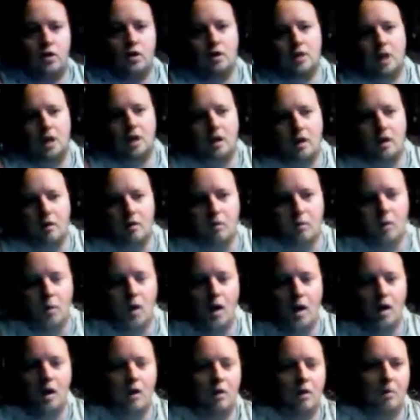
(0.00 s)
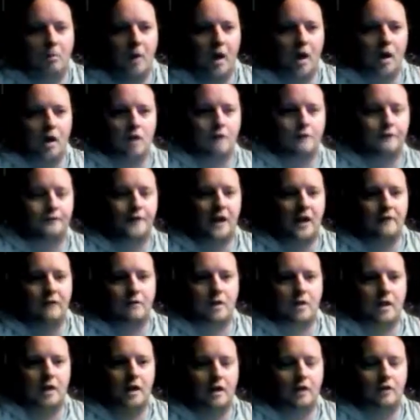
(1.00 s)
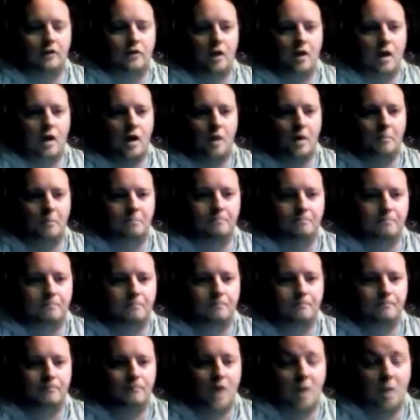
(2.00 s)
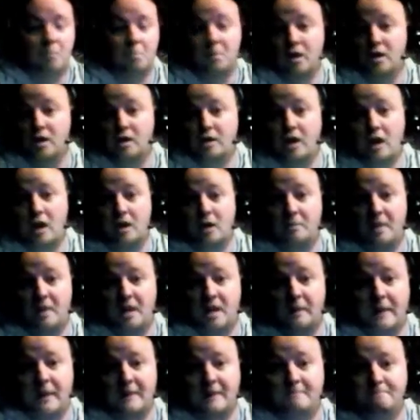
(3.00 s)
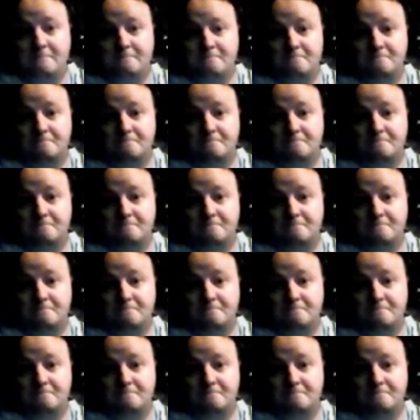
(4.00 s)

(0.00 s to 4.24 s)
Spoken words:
Dude, my other favorite is $1 Million Baby.